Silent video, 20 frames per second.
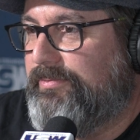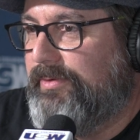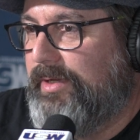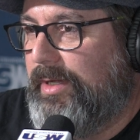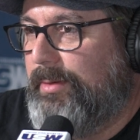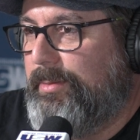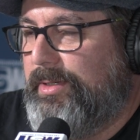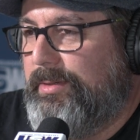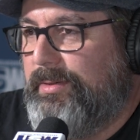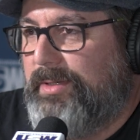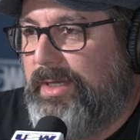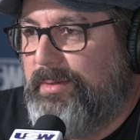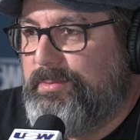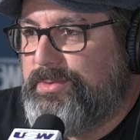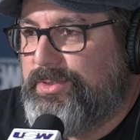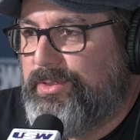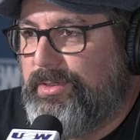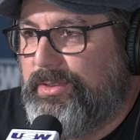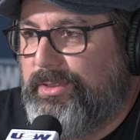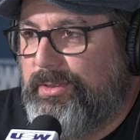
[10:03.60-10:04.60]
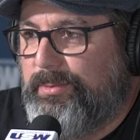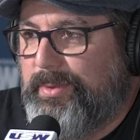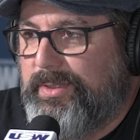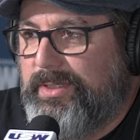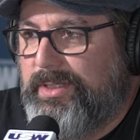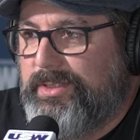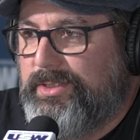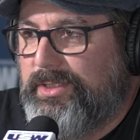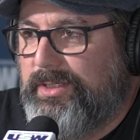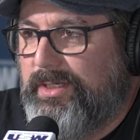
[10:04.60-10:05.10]
how many names are on your
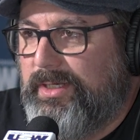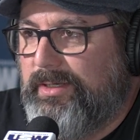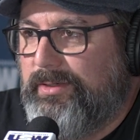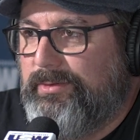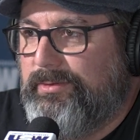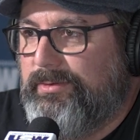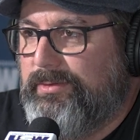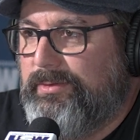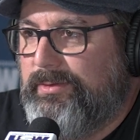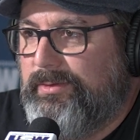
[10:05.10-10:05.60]
petition now?